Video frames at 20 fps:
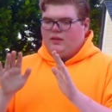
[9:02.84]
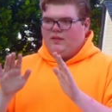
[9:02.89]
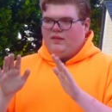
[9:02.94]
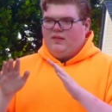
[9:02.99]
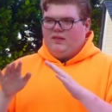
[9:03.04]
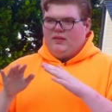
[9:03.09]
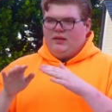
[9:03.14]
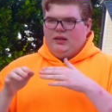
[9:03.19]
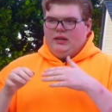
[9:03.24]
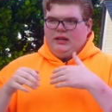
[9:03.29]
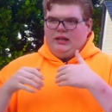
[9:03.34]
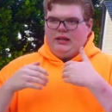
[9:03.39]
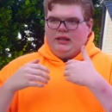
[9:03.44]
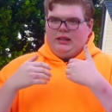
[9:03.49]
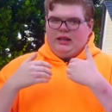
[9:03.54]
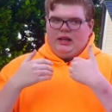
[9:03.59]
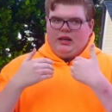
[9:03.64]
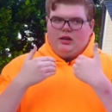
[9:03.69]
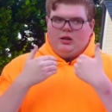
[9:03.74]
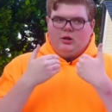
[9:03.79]
if he,
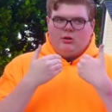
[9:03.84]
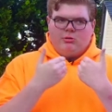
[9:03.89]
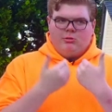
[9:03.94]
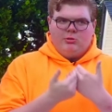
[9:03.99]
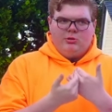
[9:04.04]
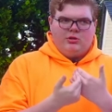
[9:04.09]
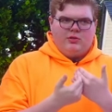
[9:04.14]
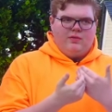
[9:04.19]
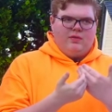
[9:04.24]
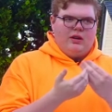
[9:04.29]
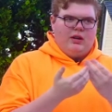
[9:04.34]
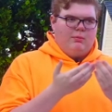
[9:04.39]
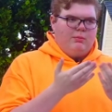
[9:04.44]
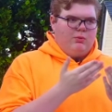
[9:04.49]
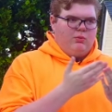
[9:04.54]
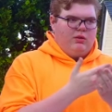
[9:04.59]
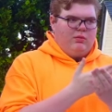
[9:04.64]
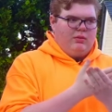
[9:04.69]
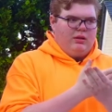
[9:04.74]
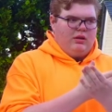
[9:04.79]
they had not crucified him,
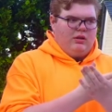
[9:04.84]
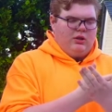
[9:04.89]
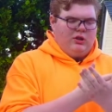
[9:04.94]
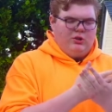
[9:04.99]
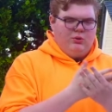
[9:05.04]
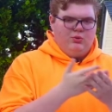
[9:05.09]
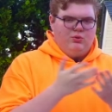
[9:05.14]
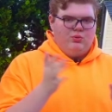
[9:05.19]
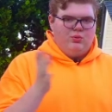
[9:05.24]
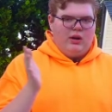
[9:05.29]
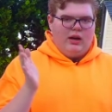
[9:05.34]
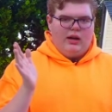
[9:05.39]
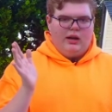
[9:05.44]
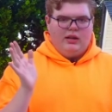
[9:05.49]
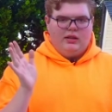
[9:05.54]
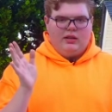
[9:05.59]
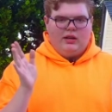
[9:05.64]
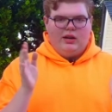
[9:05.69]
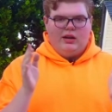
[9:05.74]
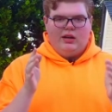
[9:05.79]
it would have been a huge riot
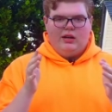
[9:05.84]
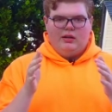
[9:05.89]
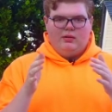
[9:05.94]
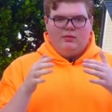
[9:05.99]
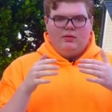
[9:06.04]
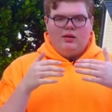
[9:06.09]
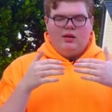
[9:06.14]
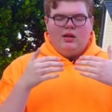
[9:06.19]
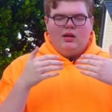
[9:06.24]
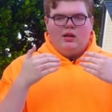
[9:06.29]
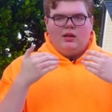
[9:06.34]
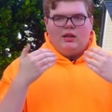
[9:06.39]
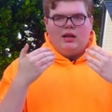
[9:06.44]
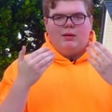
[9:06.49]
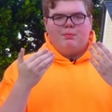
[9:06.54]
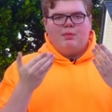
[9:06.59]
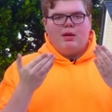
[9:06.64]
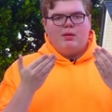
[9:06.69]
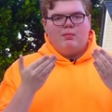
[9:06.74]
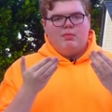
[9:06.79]
in the area.
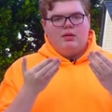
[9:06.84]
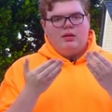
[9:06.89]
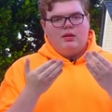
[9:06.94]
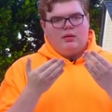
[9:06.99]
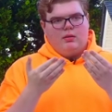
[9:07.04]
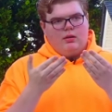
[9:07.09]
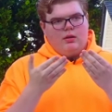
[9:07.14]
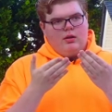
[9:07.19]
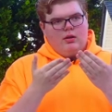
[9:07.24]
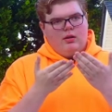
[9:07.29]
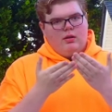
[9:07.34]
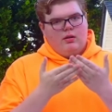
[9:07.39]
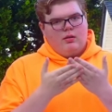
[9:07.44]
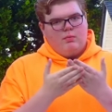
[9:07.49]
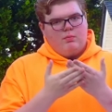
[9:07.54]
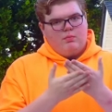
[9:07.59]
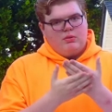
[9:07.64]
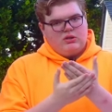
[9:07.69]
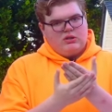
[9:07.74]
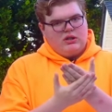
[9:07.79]
That may be.
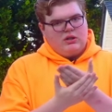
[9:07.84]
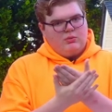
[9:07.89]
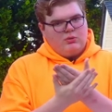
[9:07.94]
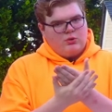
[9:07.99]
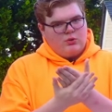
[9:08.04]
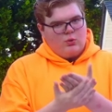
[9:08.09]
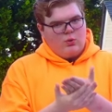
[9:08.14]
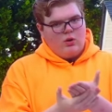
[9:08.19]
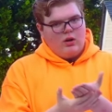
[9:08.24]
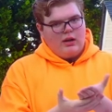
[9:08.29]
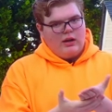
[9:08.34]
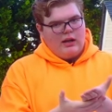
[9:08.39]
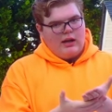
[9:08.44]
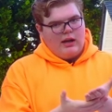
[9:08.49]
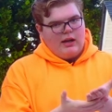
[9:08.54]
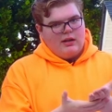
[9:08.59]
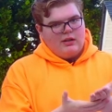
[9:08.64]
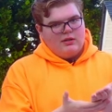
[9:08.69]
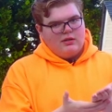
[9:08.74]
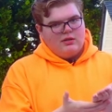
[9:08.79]
But see, it was
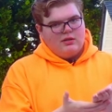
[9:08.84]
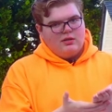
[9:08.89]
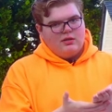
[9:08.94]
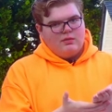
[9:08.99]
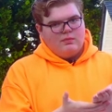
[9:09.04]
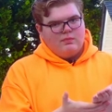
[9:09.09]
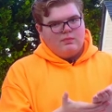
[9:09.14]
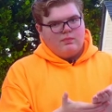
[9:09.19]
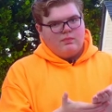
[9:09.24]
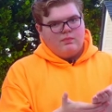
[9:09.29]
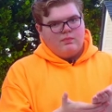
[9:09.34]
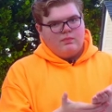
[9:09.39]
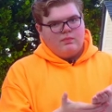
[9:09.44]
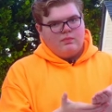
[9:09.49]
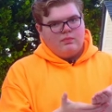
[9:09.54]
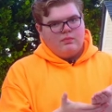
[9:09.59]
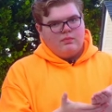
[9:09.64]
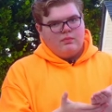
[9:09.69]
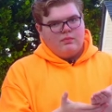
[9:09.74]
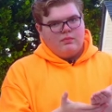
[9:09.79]
organized.
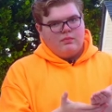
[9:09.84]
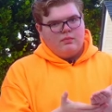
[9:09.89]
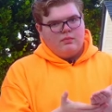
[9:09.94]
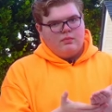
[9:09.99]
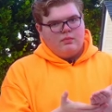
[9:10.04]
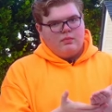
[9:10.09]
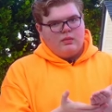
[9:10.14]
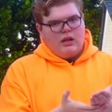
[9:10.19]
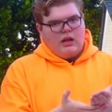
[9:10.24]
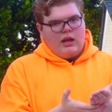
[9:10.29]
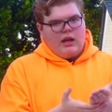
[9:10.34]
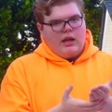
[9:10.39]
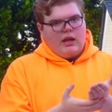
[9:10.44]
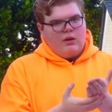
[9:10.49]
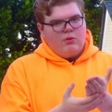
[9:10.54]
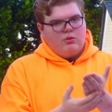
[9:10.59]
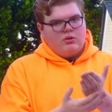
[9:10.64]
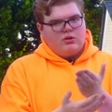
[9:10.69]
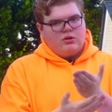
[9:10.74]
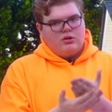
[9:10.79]

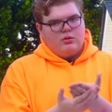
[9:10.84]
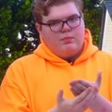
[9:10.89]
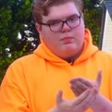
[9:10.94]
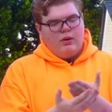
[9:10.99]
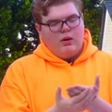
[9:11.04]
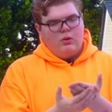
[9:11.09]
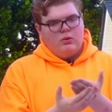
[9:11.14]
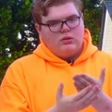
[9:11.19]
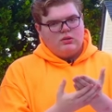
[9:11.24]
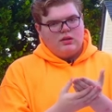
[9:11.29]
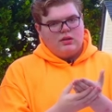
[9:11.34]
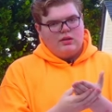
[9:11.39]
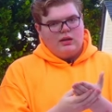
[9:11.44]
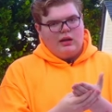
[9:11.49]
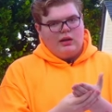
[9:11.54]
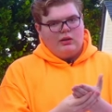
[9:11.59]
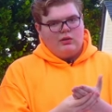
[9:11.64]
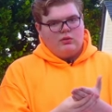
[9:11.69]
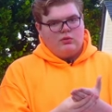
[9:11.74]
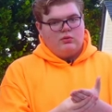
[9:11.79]
He was supposed to
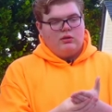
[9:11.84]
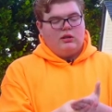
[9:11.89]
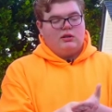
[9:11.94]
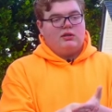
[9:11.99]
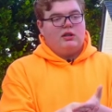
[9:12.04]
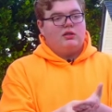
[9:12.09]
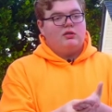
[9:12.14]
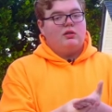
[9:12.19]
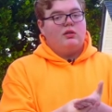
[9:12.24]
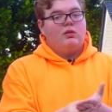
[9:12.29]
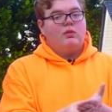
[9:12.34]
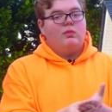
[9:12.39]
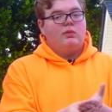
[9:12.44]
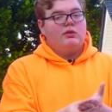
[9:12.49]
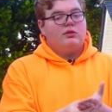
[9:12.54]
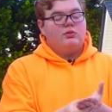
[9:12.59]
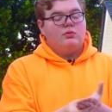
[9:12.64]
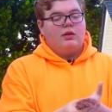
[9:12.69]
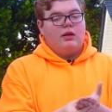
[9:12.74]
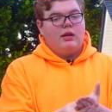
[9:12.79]
die on the cross. That's the whole
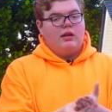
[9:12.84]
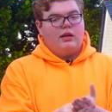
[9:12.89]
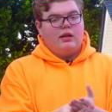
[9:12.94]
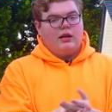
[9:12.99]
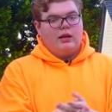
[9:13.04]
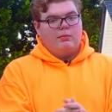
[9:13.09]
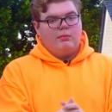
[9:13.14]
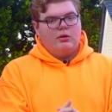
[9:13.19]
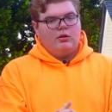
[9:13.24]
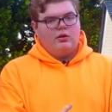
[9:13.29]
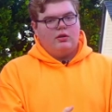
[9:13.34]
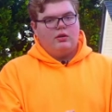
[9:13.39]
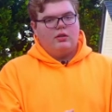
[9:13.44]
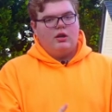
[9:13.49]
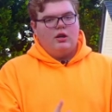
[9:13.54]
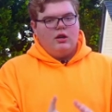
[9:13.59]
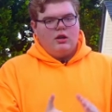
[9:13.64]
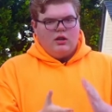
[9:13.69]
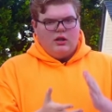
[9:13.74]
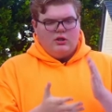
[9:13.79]
reason why he came to earth,
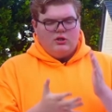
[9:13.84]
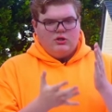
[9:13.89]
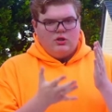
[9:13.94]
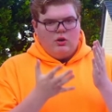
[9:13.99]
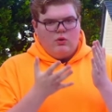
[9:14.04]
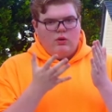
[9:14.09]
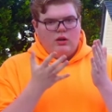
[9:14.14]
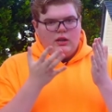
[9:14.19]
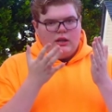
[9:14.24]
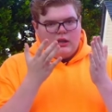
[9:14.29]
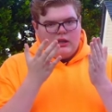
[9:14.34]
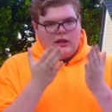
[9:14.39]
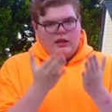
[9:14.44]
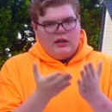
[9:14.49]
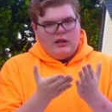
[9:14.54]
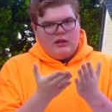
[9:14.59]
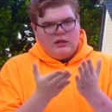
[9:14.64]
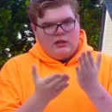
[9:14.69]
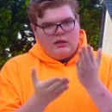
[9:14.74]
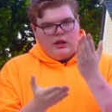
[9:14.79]
is so
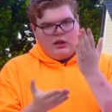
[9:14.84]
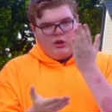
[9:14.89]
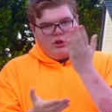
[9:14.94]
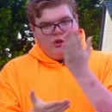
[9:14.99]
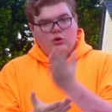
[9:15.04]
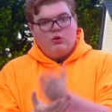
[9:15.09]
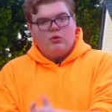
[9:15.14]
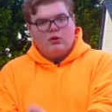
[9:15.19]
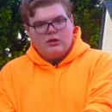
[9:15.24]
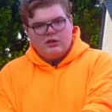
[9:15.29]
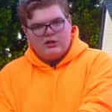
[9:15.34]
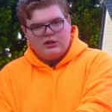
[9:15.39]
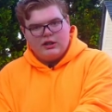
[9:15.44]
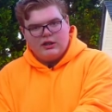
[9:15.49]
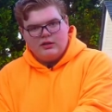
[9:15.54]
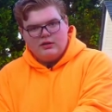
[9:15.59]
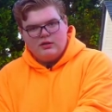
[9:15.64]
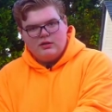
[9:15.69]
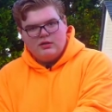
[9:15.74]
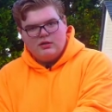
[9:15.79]
he could take your
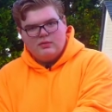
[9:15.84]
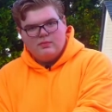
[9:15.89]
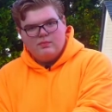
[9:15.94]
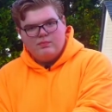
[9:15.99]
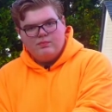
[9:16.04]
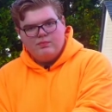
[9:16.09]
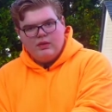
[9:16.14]
sins